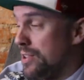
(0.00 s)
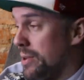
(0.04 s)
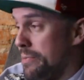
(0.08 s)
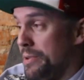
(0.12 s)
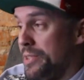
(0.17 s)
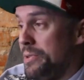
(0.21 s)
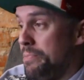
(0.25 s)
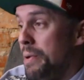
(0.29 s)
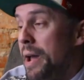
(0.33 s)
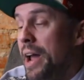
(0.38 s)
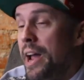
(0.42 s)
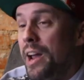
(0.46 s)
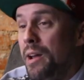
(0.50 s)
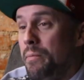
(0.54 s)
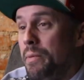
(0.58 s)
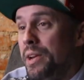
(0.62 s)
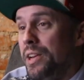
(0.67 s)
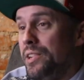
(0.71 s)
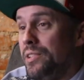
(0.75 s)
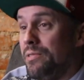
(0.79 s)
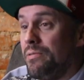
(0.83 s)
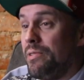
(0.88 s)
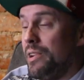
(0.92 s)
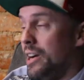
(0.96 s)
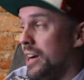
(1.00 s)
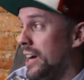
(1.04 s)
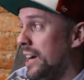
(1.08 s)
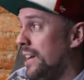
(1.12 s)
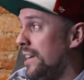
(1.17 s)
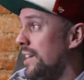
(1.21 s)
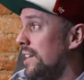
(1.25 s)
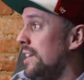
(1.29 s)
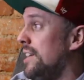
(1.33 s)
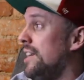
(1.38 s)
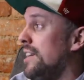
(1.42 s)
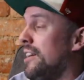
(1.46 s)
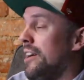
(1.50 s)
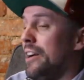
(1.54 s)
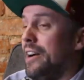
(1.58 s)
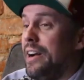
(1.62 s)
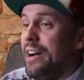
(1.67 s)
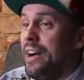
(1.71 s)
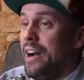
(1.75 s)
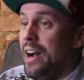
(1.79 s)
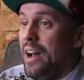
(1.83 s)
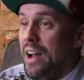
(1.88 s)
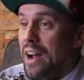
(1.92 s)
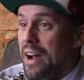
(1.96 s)
Someone's paying me to write.
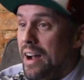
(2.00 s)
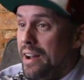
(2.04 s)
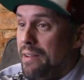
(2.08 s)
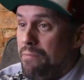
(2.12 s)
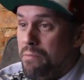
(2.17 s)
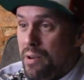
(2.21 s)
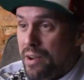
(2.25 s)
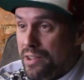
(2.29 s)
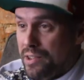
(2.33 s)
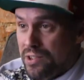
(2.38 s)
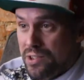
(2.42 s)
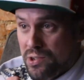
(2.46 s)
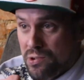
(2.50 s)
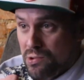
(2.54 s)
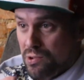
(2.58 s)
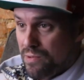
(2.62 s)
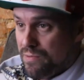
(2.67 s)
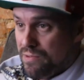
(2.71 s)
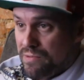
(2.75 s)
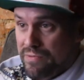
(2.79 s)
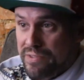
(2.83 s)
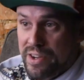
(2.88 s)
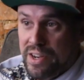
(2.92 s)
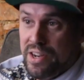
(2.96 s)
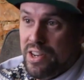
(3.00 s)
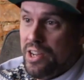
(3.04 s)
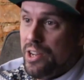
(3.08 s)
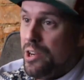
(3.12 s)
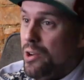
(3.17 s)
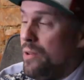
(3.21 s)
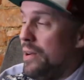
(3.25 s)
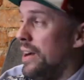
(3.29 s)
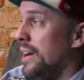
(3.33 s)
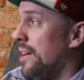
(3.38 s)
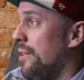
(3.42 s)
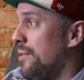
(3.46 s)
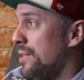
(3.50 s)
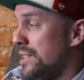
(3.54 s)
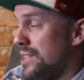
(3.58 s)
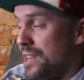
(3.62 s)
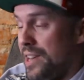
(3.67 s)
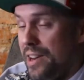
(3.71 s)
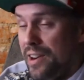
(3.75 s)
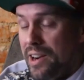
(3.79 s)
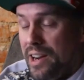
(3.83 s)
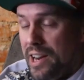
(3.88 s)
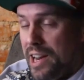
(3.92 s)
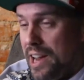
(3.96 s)
I, I went to school for video. I always
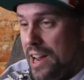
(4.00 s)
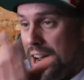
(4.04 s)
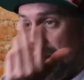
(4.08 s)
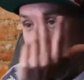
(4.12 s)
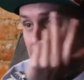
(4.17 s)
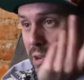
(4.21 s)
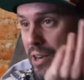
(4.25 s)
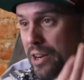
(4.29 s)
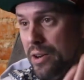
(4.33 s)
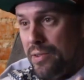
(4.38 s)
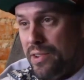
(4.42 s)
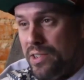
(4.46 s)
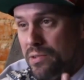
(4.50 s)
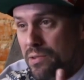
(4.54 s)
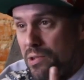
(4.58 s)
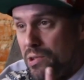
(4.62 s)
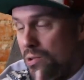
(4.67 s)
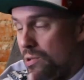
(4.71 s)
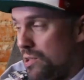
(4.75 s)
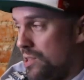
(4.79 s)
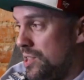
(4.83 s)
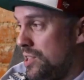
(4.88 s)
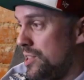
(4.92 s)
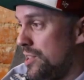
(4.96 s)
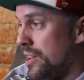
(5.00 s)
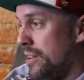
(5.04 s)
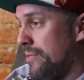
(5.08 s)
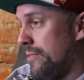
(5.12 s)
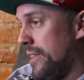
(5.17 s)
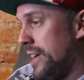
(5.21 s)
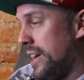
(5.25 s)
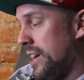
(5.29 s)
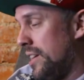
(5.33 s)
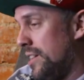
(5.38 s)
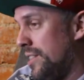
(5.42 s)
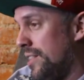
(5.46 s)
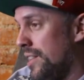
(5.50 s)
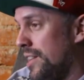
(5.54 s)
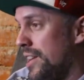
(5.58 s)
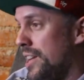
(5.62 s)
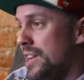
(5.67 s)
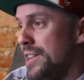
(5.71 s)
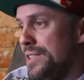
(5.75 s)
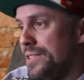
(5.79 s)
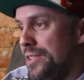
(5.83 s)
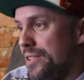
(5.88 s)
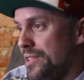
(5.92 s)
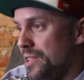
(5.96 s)
carry a camera. I always record stuff. I yeah. Edit.
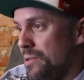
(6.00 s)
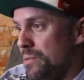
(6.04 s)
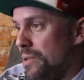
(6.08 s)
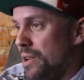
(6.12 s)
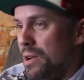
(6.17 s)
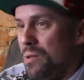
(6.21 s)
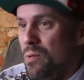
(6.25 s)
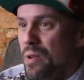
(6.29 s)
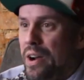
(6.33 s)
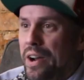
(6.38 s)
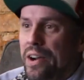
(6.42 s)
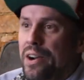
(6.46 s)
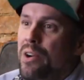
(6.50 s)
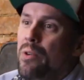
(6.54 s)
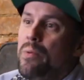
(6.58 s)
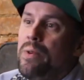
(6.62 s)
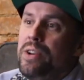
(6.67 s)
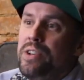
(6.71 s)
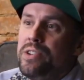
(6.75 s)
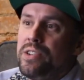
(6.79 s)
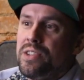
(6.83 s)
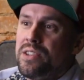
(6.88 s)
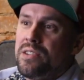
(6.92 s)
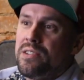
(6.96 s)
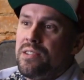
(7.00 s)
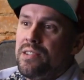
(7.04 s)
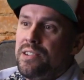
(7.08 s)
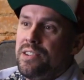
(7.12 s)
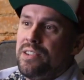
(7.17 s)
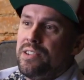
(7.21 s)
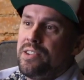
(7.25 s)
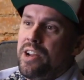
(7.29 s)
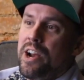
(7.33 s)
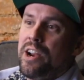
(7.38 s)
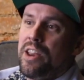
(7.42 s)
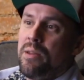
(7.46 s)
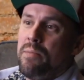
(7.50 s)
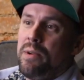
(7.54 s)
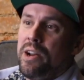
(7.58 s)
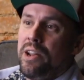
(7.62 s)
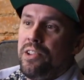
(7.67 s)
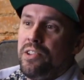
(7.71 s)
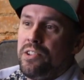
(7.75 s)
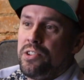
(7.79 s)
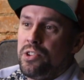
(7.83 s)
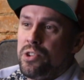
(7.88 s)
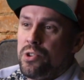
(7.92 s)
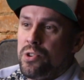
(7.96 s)
So I was like, why aren't we just
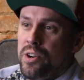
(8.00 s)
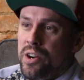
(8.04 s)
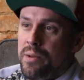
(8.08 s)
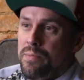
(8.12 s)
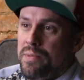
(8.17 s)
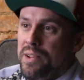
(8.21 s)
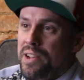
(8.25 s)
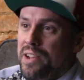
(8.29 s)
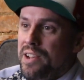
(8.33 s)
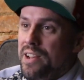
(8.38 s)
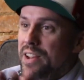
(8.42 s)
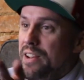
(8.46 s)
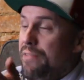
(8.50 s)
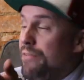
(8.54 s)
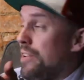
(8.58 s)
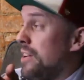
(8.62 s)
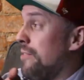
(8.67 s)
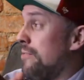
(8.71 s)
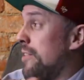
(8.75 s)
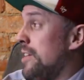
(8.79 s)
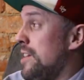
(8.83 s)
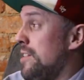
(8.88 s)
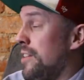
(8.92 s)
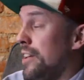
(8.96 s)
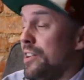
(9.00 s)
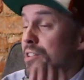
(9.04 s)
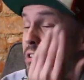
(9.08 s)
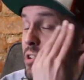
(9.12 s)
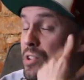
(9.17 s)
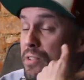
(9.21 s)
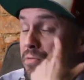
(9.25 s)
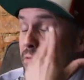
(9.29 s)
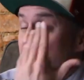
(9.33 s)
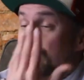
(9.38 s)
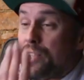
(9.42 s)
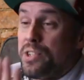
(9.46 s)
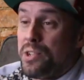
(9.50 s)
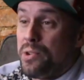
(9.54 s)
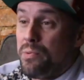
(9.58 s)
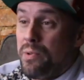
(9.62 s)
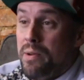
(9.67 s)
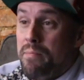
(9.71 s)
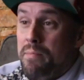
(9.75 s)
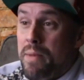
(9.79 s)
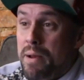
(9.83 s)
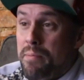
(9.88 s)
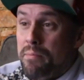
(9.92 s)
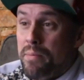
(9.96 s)
documenting this trip? if, if anything else, just for us to
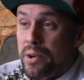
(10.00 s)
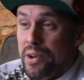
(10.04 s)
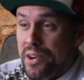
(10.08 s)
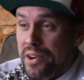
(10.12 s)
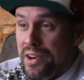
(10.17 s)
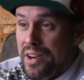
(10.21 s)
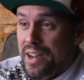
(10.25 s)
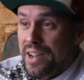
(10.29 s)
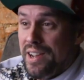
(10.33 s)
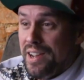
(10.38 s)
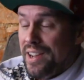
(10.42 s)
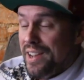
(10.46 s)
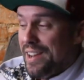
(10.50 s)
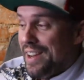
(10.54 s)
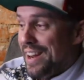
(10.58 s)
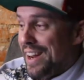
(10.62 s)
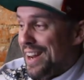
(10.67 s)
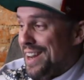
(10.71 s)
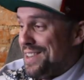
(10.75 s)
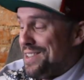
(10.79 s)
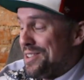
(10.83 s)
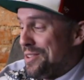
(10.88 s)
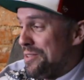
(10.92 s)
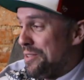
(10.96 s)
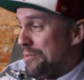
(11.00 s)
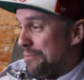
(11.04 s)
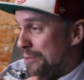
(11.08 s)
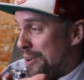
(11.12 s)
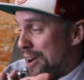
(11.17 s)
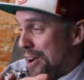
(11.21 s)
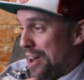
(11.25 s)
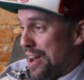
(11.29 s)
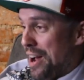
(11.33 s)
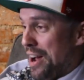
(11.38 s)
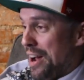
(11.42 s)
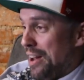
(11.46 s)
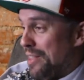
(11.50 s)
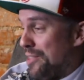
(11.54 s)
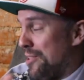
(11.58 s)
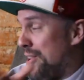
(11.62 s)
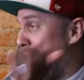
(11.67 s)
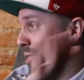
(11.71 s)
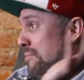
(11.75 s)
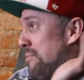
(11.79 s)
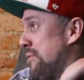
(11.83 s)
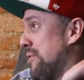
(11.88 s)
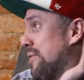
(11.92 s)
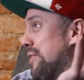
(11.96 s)
remember. Yeah. And so it's funny. I
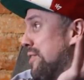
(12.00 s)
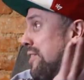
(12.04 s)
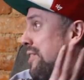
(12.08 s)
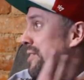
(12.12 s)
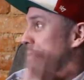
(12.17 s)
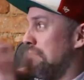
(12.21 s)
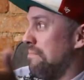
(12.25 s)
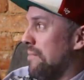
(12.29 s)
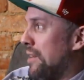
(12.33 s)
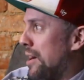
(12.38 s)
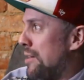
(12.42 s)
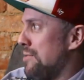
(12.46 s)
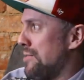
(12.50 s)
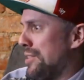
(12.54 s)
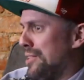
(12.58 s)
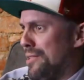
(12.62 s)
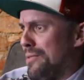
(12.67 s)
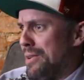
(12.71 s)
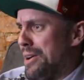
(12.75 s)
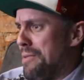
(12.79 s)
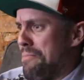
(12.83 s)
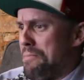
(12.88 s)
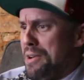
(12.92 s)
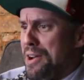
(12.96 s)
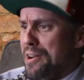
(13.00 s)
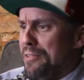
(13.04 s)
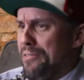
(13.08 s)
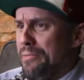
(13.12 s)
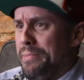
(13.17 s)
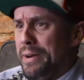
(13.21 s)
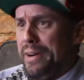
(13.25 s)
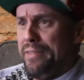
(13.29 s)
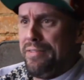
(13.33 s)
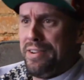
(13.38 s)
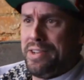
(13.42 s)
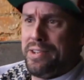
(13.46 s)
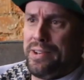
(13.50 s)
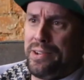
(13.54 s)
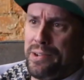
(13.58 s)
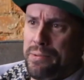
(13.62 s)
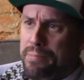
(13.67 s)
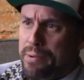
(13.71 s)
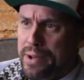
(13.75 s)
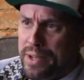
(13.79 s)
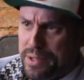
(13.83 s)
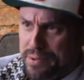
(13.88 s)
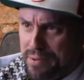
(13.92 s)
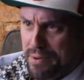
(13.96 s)
thought we were gonna. I was gonna write a blog from every single
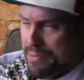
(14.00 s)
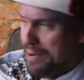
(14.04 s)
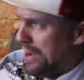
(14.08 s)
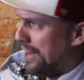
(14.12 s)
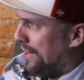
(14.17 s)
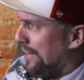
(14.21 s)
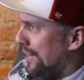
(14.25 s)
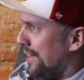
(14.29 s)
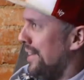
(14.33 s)
place we went.